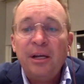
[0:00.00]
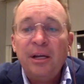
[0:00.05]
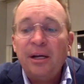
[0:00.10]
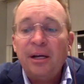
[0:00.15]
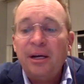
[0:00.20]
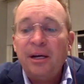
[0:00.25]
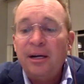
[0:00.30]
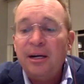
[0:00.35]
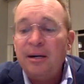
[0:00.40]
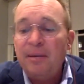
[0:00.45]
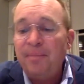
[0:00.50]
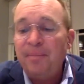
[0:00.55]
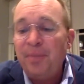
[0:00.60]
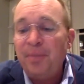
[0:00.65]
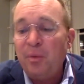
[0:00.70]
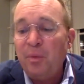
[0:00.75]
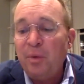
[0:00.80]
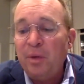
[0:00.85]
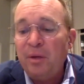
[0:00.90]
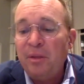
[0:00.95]
Um,
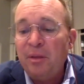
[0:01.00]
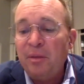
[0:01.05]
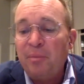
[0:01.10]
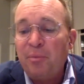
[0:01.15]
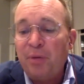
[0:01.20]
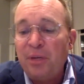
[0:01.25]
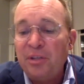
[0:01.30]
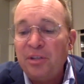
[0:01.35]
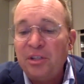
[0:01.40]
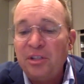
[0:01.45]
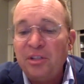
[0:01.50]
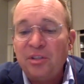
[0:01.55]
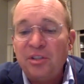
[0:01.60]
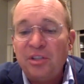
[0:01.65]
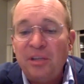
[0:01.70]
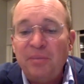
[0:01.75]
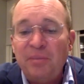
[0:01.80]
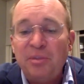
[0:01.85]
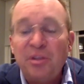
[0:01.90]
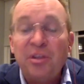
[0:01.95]
we, the president
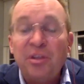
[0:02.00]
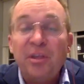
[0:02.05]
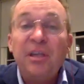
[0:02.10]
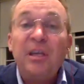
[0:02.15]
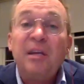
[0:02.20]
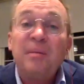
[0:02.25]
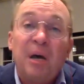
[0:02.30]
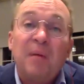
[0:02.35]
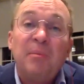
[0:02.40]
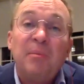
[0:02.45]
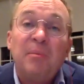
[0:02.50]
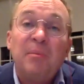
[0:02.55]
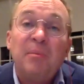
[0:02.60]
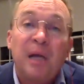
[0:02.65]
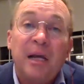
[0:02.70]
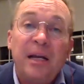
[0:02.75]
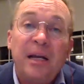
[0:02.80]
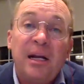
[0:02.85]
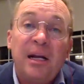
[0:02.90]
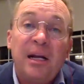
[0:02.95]
seems to think, and Bob
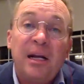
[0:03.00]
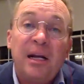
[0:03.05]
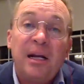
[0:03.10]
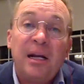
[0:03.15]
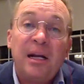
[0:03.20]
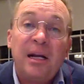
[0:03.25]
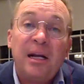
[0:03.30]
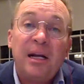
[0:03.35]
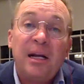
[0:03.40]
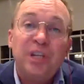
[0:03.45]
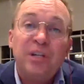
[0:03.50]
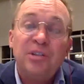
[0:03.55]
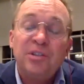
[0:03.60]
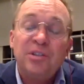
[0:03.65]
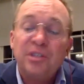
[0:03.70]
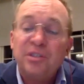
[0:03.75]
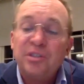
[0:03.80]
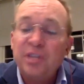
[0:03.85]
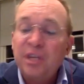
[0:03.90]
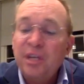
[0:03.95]
Lighthizer, I think, shares
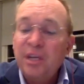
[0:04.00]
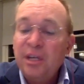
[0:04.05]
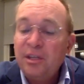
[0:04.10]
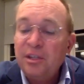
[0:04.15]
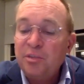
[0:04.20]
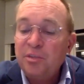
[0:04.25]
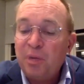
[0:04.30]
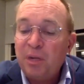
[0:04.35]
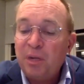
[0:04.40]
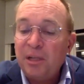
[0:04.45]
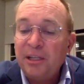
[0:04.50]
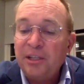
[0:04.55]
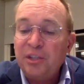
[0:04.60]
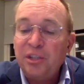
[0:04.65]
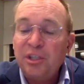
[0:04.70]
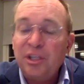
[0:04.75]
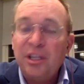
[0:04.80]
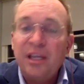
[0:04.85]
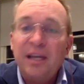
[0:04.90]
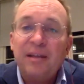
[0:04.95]
this this
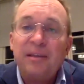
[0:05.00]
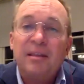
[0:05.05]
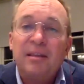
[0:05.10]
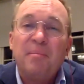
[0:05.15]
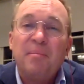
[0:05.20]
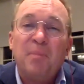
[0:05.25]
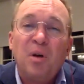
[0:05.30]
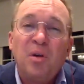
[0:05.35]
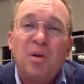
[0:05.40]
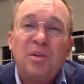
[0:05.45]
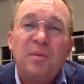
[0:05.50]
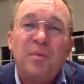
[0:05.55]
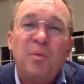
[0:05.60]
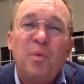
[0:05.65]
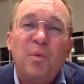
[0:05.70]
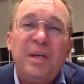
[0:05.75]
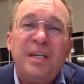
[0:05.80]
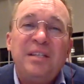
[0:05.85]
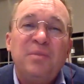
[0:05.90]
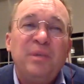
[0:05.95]
predilection that the multi
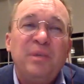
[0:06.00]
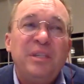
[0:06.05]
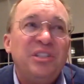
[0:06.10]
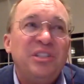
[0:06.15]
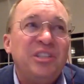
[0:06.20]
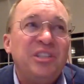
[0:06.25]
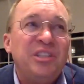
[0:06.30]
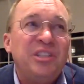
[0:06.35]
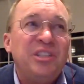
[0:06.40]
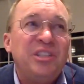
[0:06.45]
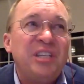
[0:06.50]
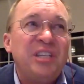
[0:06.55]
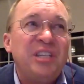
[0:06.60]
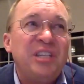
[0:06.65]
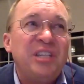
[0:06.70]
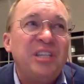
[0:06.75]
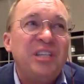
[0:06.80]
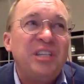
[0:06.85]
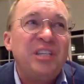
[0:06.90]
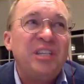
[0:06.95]
we we seem to
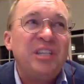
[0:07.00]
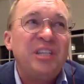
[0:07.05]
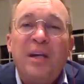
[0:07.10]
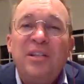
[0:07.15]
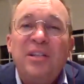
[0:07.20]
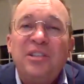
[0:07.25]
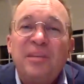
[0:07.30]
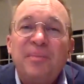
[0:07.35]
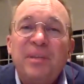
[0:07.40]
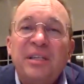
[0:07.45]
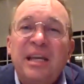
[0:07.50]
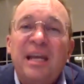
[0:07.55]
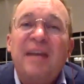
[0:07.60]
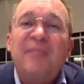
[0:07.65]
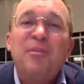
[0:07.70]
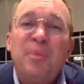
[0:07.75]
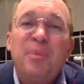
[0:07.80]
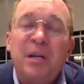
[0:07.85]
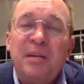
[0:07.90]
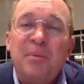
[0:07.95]
give away something to
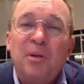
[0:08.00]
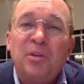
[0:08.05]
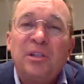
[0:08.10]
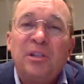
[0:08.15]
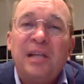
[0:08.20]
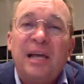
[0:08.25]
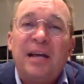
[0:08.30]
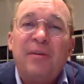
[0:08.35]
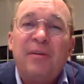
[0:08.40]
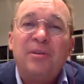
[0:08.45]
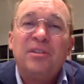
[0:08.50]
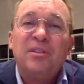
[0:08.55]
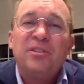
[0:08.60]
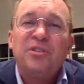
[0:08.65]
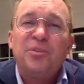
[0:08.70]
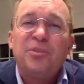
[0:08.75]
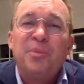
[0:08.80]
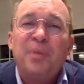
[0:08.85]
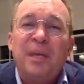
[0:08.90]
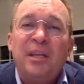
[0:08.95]
everybody in
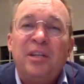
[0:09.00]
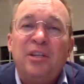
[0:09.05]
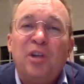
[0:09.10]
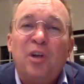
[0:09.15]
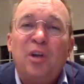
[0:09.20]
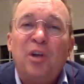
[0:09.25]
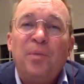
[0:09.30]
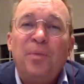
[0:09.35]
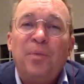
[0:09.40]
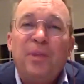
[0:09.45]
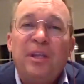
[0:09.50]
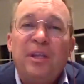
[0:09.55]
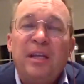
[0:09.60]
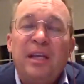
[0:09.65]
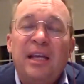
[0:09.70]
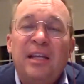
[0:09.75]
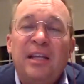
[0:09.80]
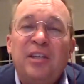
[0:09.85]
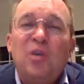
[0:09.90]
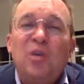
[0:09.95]
multilateralism and don't
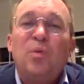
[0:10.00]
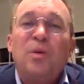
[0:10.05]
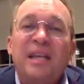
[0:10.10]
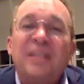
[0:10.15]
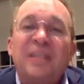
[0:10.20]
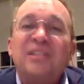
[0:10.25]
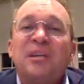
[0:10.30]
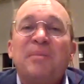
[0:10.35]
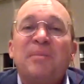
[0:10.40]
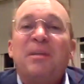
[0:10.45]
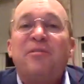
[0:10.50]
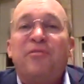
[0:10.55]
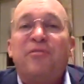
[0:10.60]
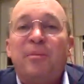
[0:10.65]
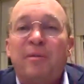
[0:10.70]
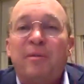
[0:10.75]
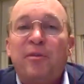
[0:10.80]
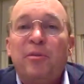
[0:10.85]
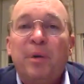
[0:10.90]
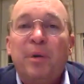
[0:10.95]
and, don't get something
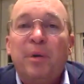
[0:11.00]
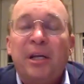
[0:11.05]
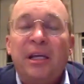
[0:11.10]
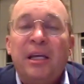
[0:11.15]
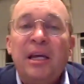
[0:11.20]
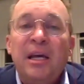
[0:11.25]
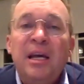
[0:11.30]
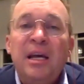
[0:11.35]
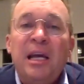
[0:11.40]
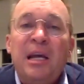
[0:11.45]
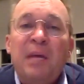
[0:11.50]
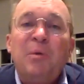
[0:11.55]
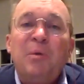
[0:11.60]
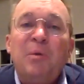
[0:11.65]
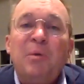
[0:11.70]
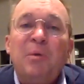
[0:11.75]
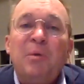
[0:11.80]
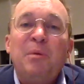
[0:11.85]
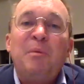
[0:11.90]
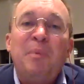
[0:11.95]
from everybody, and we'd
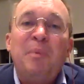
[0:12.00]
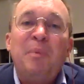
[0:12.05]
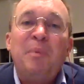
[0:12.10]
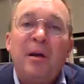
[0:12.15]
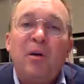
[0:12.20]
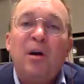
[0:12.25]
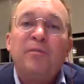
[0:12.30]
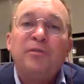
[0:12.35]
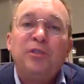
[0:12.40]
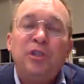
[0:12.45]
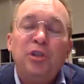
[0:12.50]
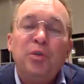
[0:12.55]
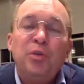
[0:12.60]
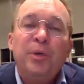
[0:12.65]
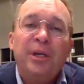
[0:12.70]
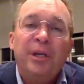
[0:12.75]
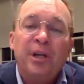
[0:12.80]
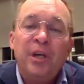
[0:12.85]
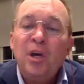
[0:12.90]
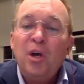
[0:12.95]
be better off doing
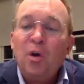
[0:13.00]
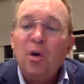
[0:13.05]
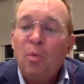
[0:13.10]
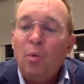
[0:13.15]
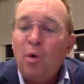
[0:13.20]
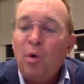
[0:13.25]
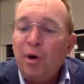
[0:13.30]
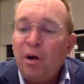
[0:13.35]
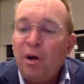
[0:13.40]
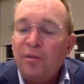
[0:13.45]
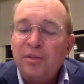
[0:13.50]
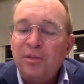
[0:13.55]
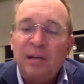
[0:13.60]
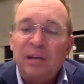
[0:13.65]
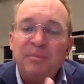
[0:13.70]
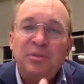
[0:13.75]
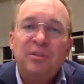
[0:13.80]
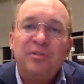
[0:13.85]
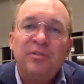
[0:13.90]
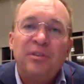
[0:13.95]
one-off
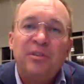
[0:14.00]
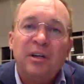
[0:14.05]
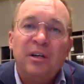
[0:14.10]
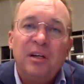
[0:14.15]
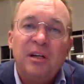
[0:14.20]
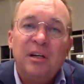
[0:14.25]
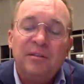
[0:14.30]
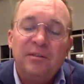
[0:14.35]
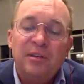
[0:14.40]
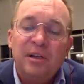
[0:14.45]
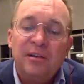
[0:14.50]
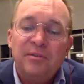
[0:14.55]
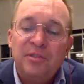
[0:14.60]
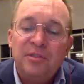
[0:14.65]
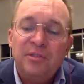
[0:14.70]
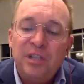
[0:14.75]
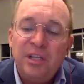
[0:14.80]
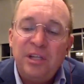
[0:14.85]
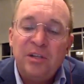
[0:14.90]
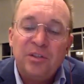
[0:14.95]
types of, mm-hmm. uh, of,
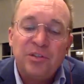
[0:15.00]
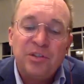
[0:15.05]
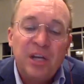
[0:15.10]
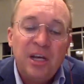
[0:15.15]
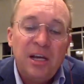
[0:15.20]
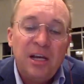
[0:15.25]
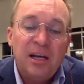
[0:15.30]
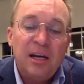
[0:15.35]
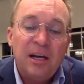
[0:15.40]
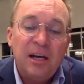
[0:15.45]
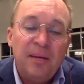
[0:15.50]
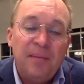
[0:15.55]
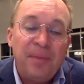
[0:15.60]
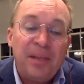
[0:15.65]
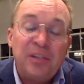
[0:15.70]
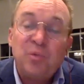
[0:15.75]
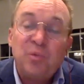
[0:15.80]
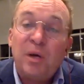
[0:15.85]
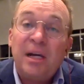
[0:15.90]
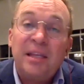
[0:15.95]
of, deals. Um,
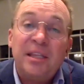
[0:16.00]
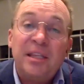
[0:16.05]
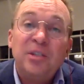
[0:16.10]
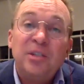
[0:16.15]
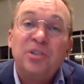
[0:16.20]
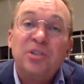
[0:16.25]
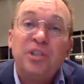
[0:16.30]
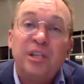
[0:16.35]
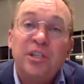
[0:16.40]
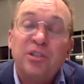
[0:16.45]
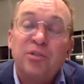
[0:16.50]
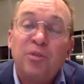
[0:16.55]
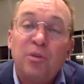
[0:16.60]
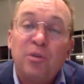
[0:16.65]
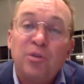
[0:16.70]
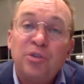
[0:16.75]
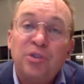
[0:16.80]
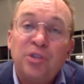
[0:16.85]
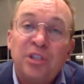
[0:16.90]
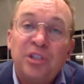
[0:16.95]
it's why I think you're seeing us throw
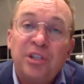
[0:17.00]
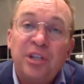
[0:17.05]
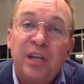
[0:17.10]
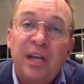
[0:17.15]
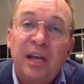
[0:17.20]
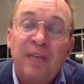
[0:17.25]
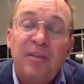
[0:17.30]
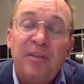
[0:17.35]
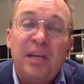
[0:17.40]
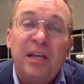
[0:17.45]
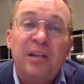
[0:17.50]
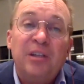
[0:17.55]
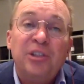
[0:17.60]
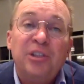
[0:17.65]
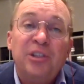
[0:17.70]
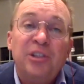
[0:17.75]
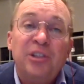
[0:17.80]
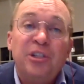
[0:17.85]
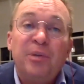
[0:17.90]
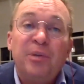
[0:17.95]
such heavy
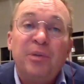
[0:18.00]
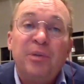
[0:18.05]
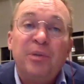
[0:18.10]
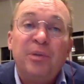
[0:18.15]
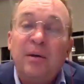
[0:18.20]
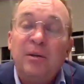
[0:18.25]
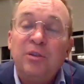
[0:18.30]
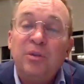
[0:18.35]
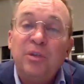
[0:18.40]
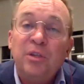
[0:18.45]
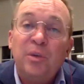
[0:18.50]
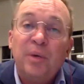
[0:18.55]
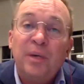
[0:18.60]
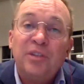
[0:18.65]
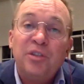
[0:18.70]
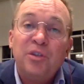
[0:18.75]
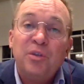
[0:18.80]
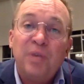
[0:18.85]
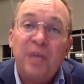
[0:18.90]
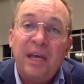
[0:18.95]
energy right now into a
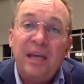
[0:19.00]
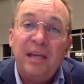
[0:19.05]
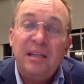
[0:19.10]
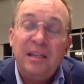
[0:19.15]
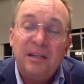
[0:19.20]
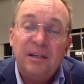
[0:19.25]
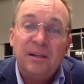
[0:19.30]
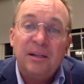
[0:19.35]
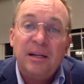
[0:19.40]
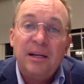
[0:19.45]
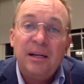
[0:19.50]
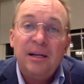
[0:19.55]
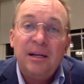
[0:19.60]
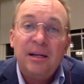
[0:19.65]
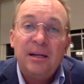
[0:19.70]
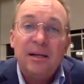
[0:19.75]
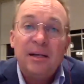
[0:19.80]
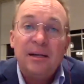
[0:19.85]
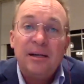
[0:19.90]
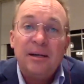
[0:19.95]
U.S.-UK deal,
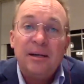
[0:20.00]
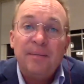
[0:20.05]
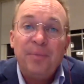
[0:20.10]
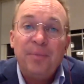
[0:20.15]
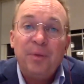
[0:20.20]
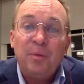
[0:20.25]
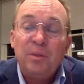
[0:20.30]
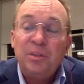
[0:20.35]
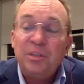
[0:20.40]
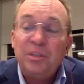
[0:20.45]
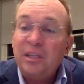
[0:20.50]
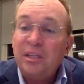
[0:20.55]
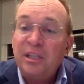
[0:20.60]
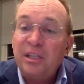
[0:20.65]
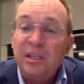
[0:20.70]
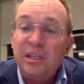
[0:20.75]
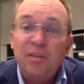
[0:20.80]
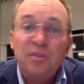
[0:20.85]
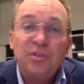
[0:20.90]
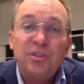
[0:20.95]
um, which I
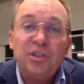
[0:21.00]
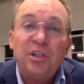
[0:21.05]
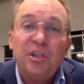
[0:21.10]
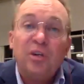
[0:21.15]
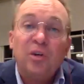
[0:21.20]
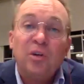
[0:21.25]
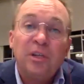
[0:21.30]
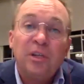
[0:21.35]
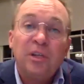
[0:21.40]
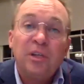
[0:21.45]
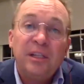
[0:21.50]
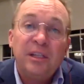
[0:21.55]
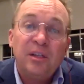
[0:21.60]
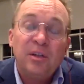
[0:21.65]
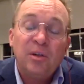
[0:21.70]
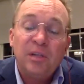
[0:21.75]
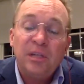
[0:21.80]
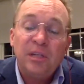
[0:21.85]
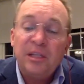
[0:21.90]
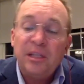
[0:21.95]
think you'll see early in
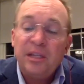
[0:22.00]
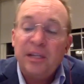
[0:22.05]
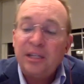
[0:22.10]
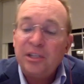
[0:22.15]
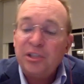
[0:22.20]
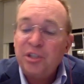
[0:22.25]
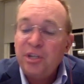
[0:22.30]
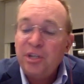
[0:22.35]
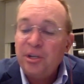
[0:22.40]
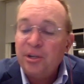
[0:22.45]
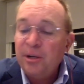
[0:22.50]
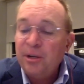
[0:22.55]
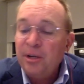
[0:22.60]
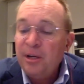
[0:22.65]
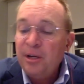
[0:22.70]
early in the next year.